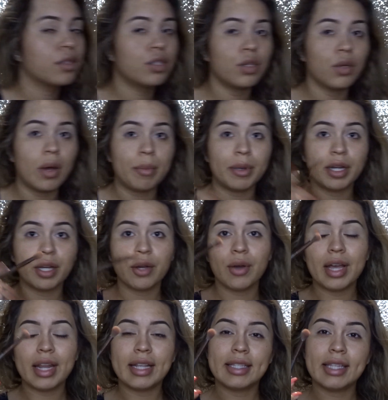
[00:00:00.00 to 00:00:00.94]
So I'm going to go
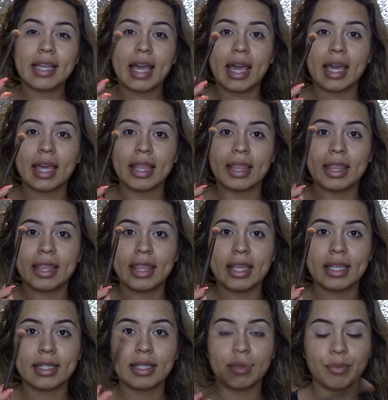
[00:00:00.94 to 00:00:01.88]
ahead and take
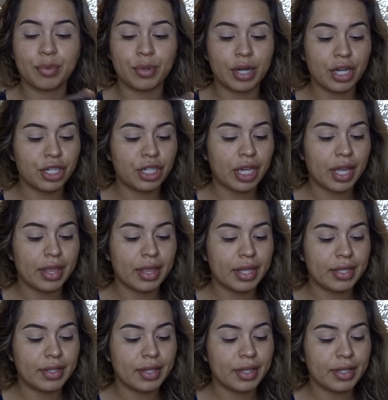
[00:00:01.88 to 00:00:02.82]
this brush, and
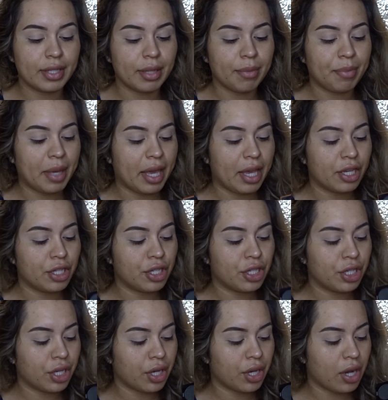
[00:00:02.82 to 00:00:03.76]
this is the
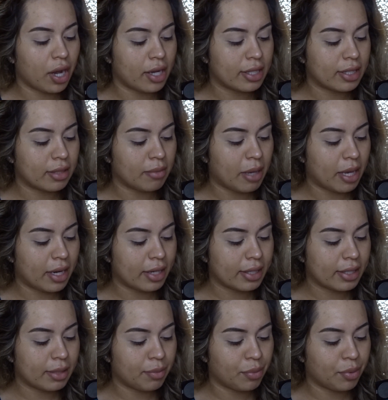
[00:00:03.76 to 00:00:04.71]
BH
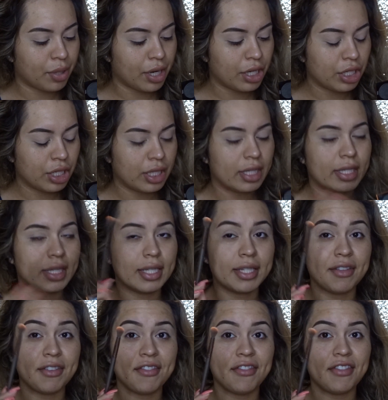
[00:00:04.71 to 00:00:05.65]
Cosmetics brush, and this
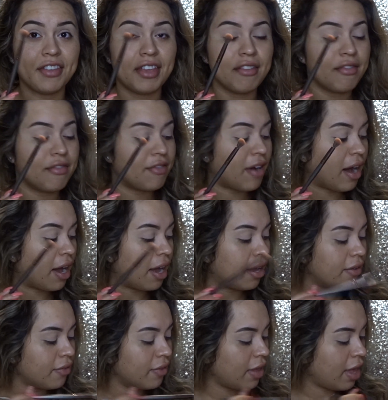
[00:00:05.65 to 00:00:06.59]
is
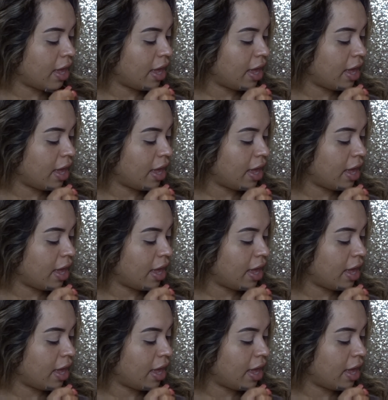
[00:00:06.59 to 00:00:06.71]
V5,